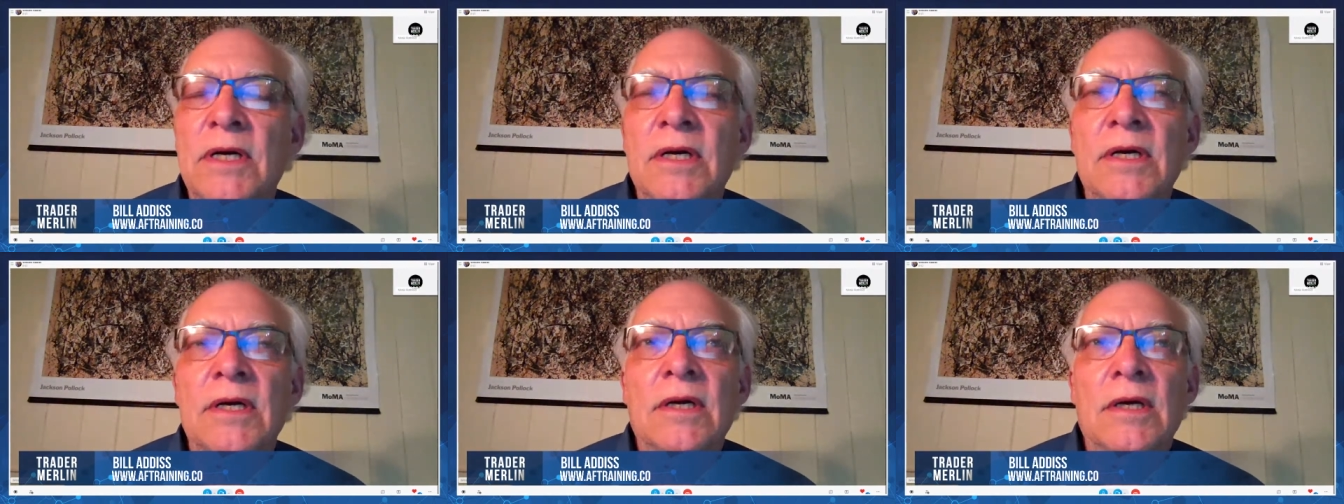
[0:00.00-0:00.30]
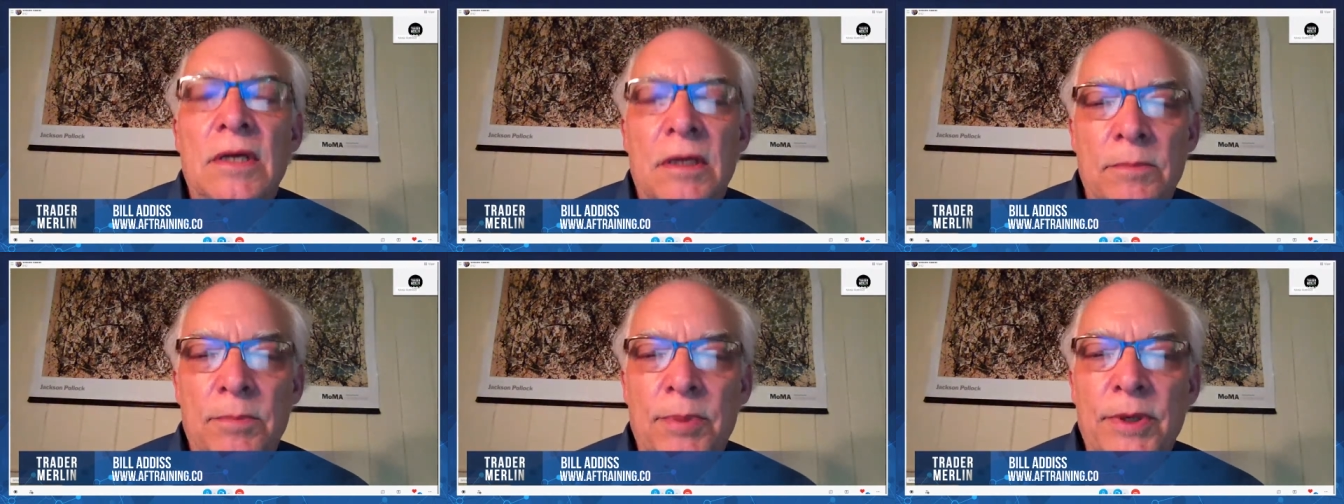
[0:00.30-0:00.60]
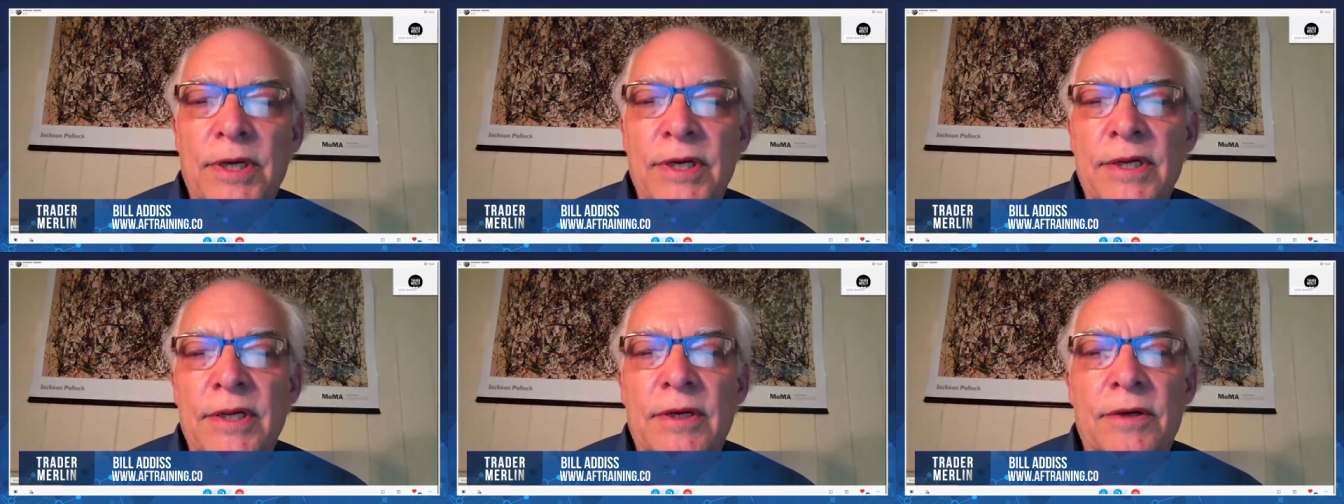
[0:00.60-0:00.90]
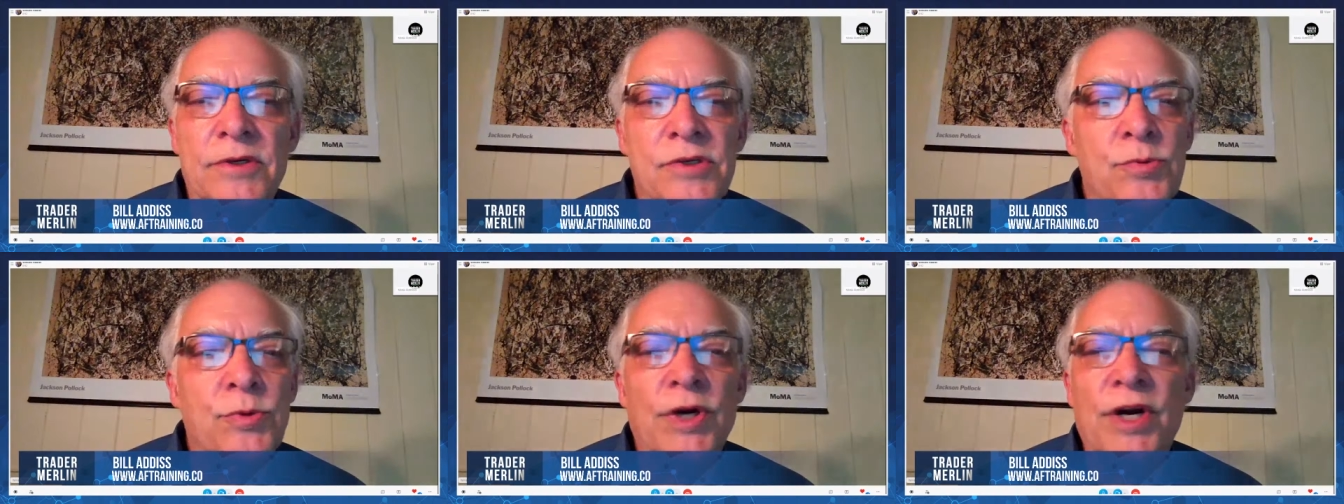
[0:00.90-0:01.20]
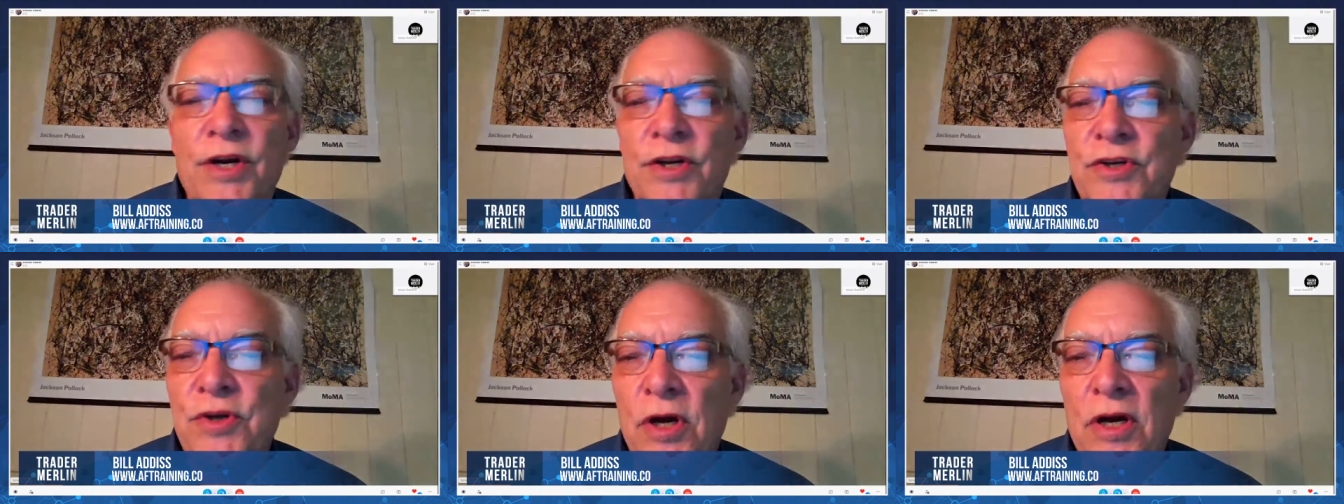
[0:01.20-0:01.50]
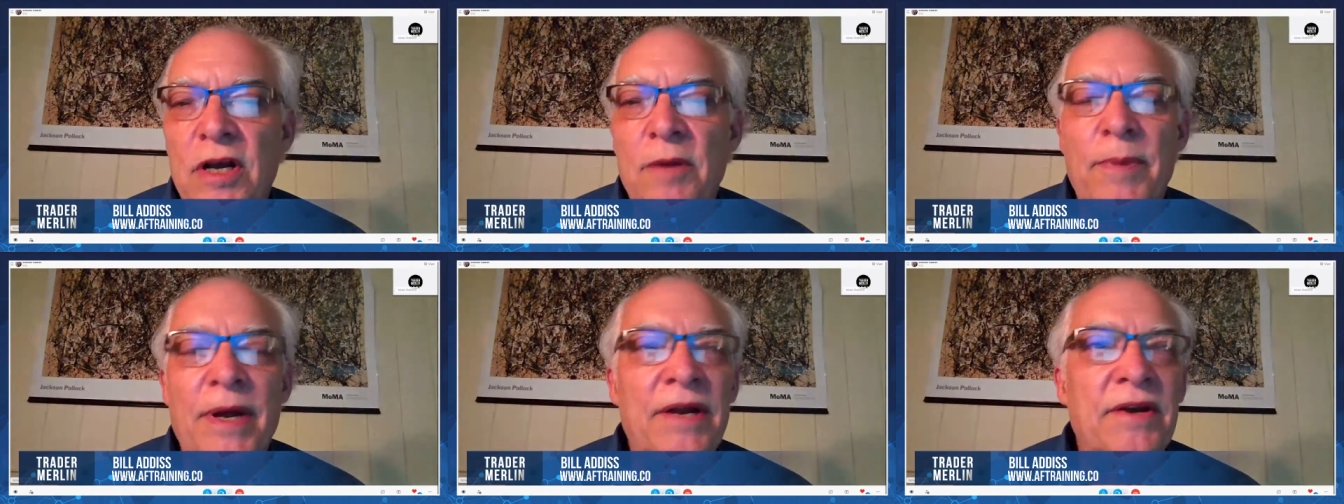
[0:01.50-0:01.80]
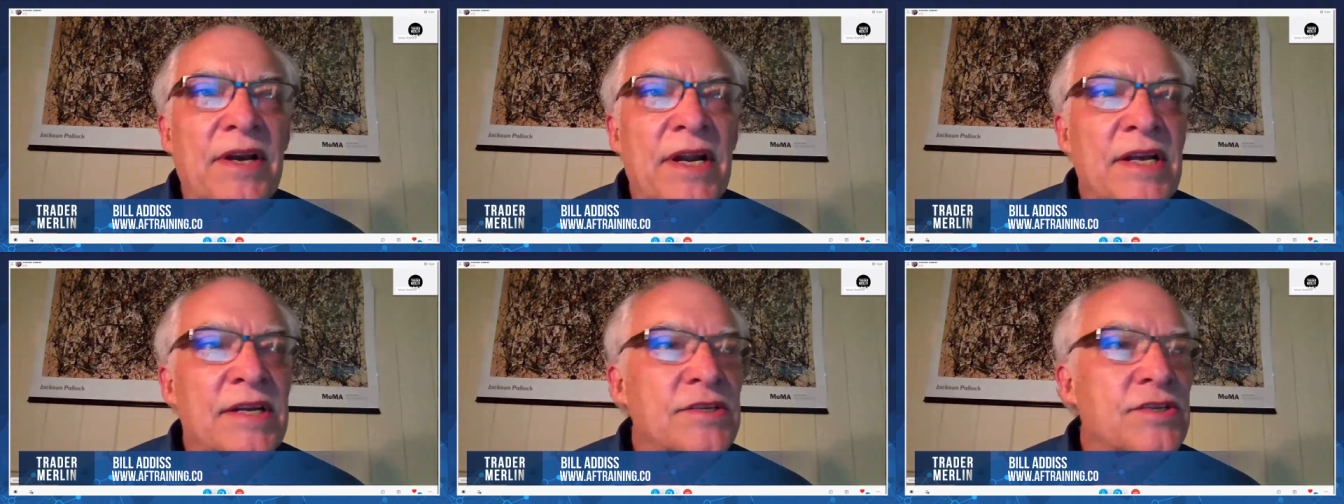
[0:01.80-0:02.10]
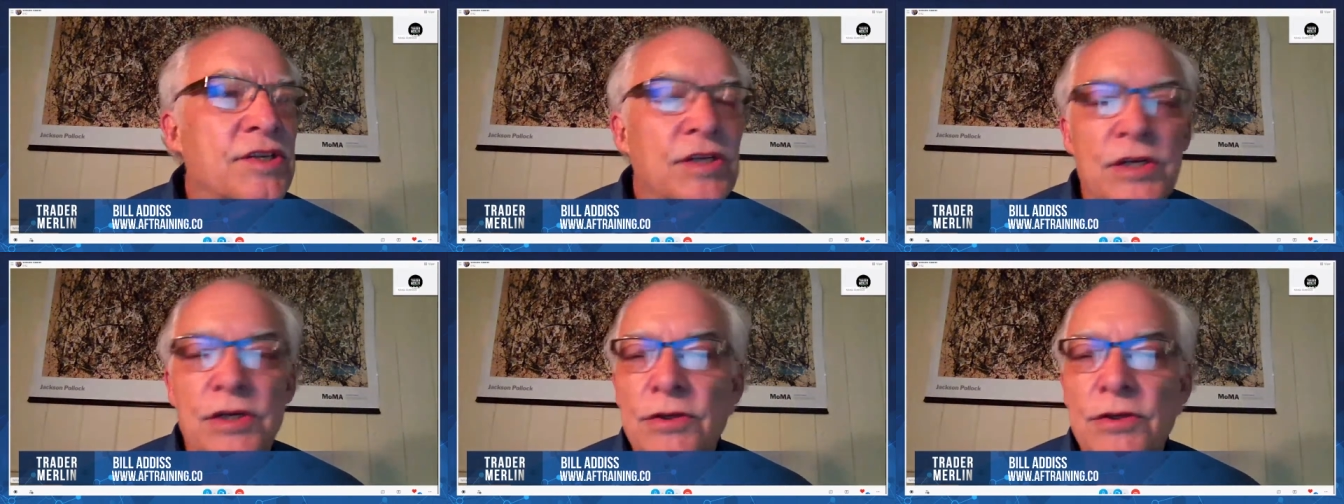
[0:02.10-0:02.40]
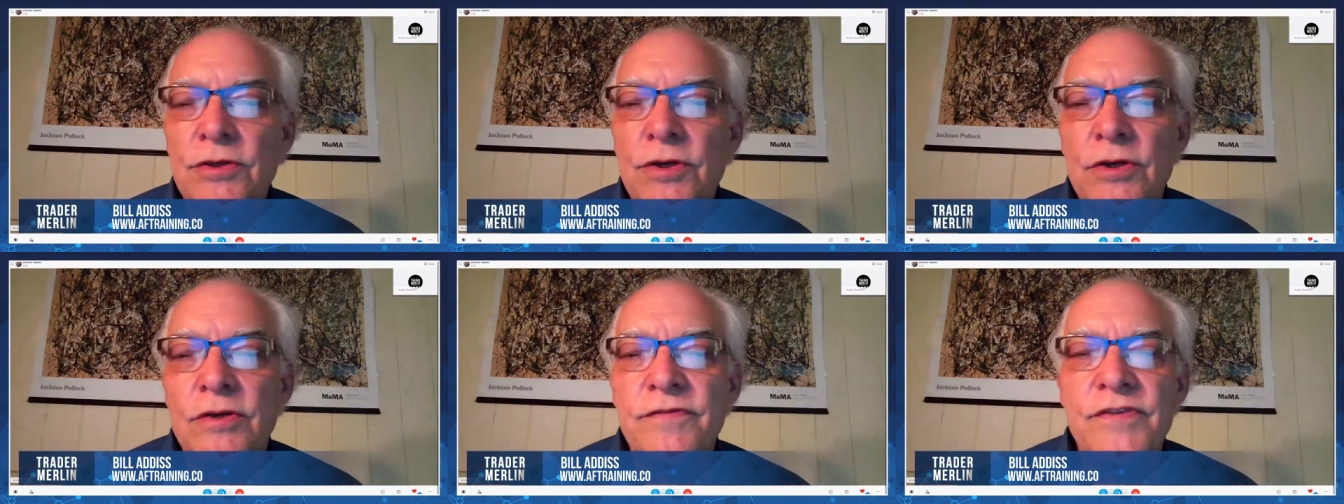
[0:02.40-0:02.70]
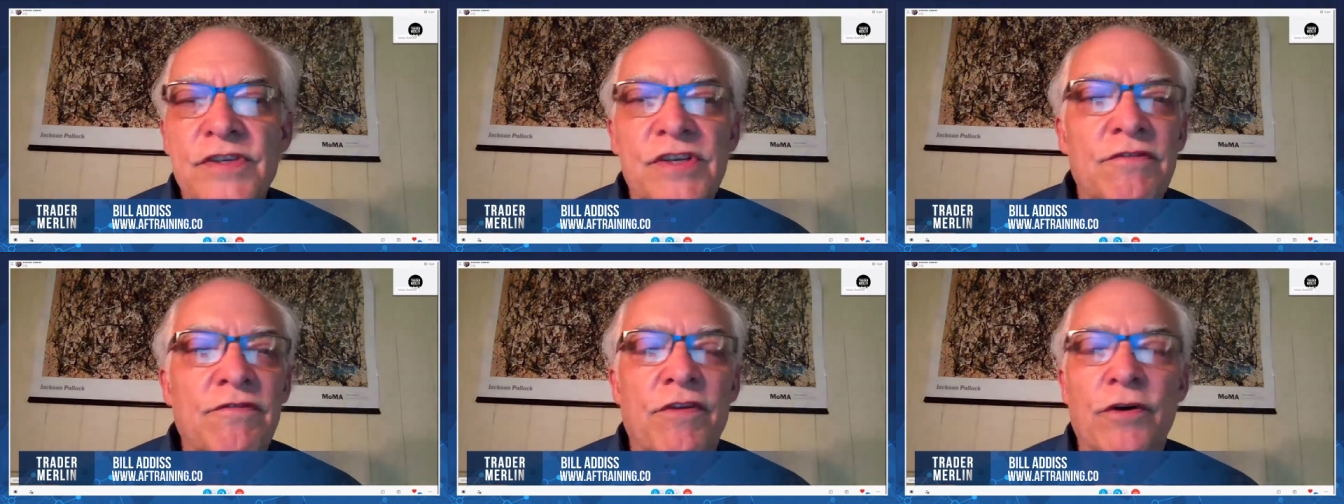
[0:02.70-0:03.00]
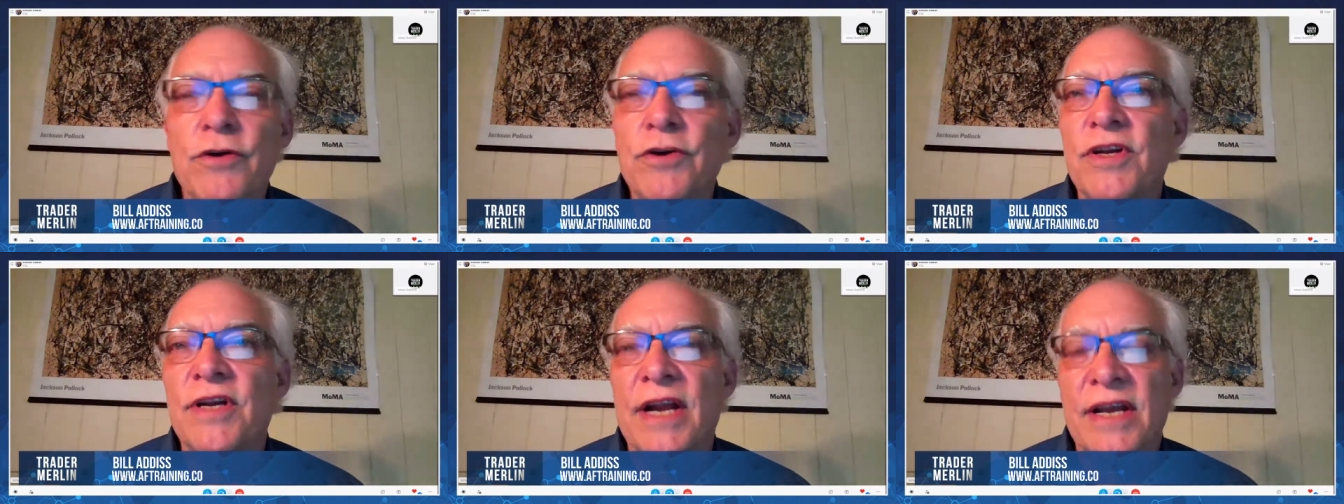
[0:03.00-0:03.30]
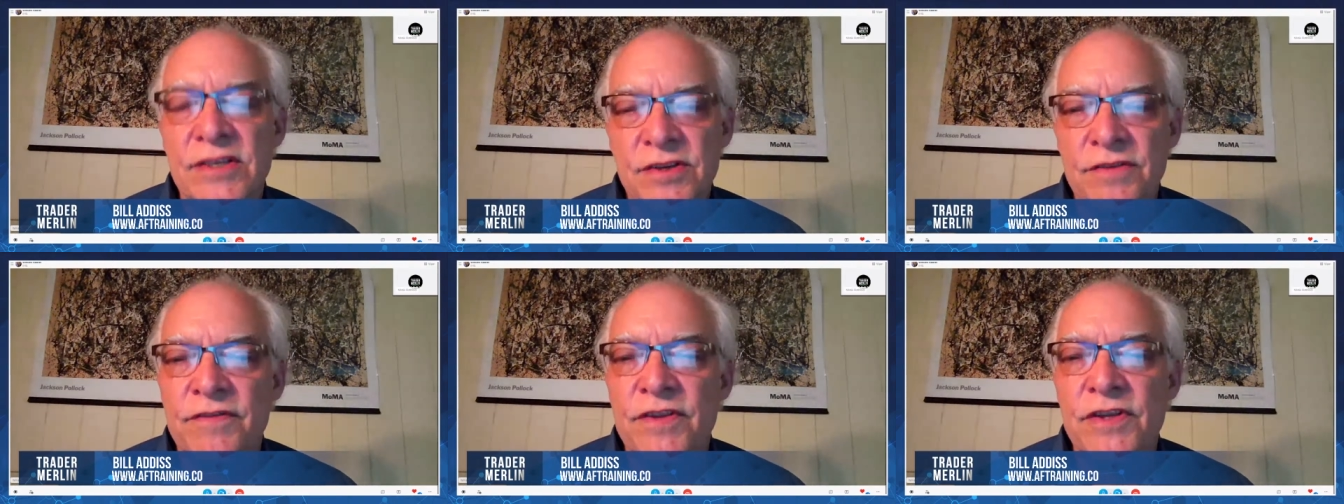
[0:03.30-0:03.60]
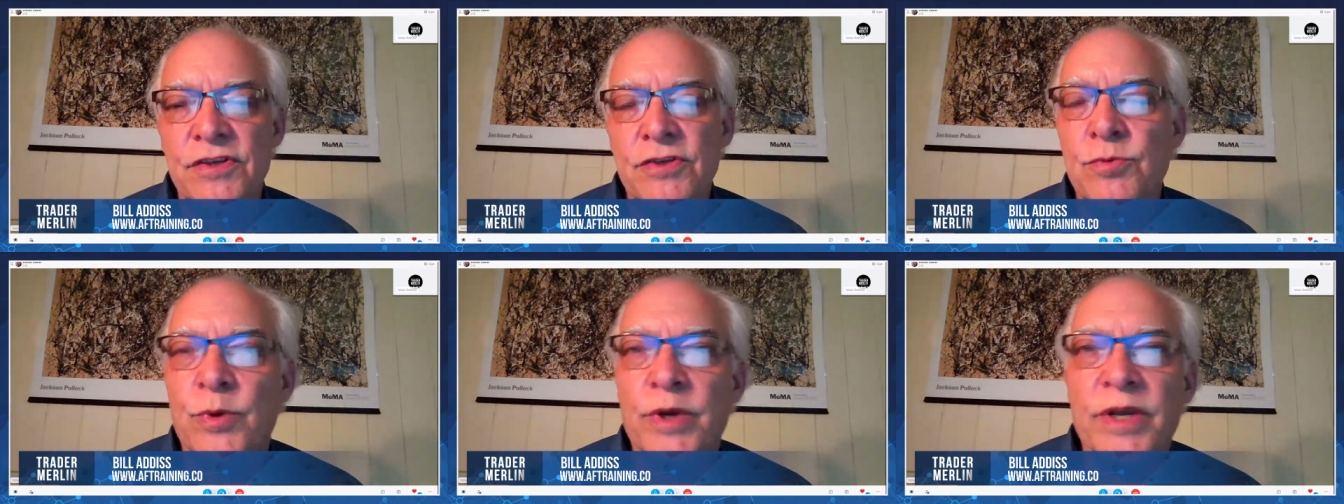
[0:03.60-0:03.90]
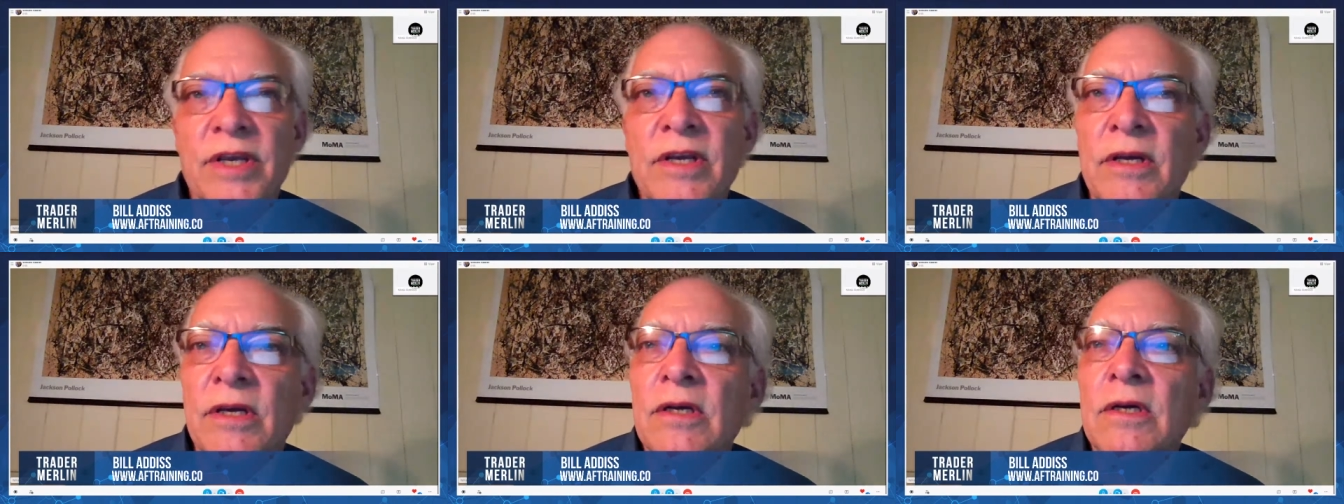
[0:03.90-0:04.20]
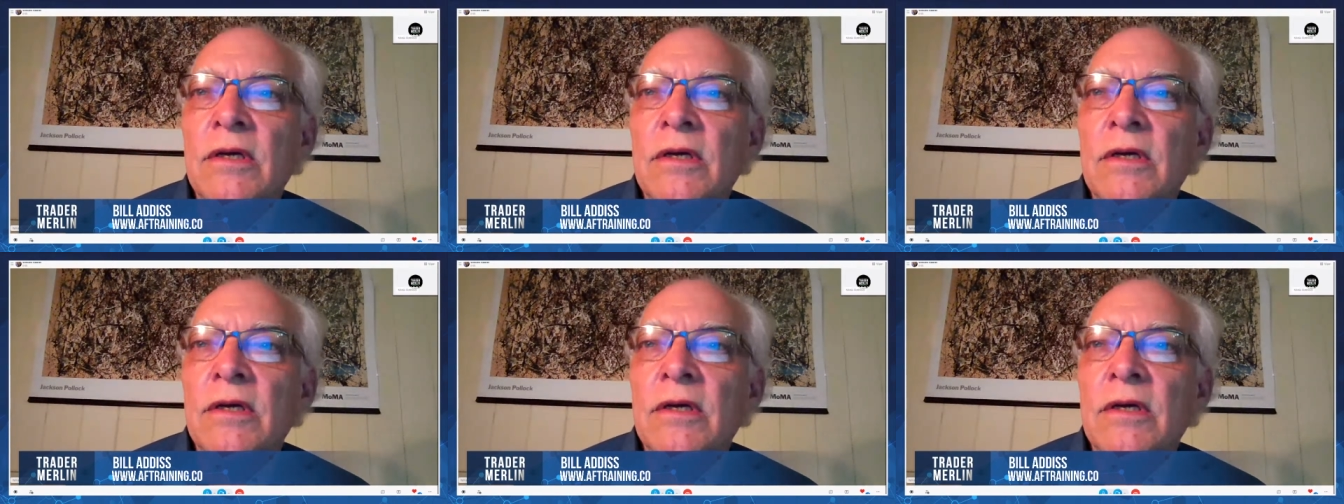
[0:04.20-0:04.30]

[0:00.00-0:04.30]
Mm-hmm. But, you know, as we're going to talk about next, the yield curve's inverted as of this week.